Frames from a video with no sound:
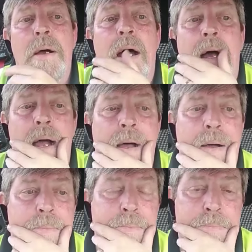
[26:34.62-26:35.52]

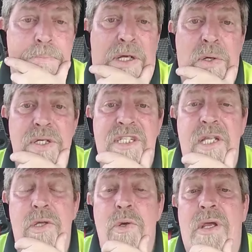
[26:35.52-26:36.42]
Um, because
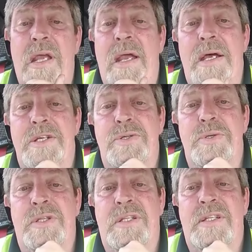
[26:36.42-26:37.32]
the UK
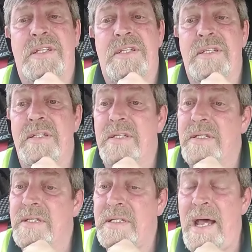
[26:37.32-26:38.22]
issued
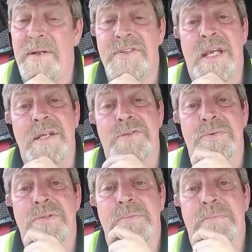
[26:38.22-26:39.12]
tariff
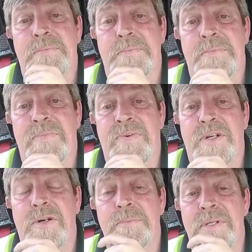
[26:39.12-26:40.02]
schedules for
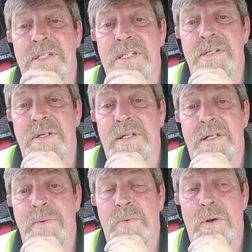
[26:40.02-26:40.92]
companies
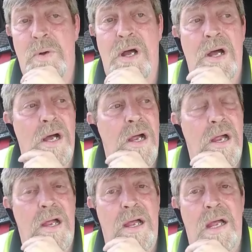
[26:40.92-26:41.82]
dealing,
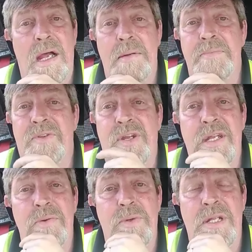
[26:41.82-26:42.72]
um,
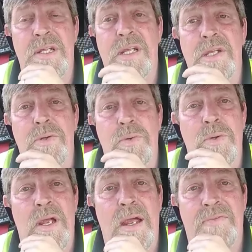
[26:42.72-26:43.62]
trading with the EU
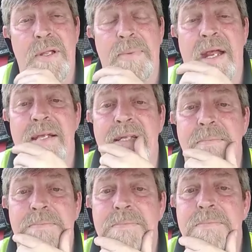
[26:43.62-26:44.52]
after Brexit.
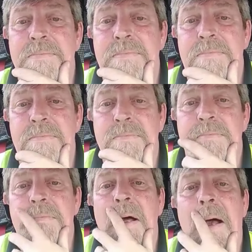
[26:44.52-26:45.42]

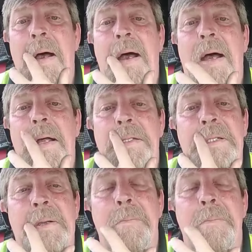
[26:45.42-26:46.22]
And